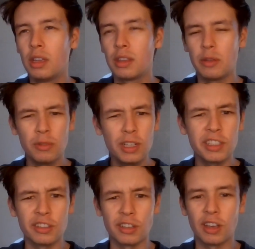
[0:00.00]
They really
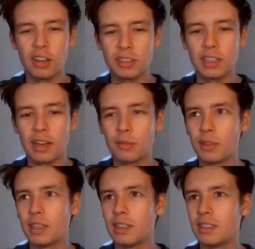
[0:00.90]
should cut down
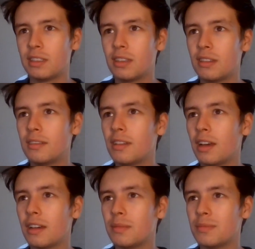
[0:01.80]
these
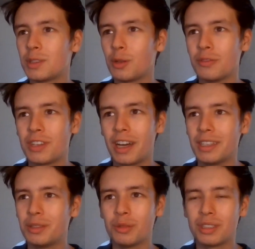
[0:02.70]
sort of
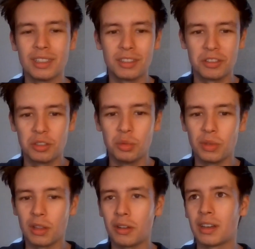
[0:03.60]
titles. It's super
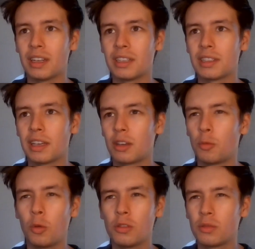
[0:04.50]
long, and it's like,
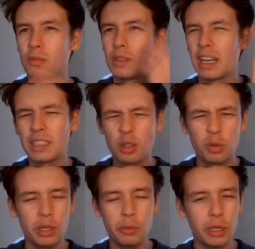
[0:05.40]
what
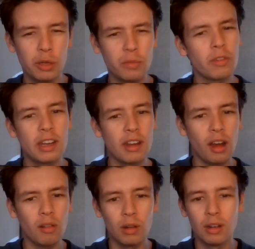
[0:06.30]
category are we on right
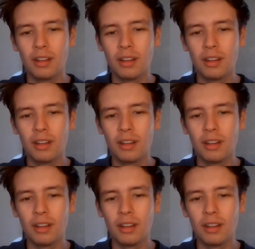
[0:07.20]
now?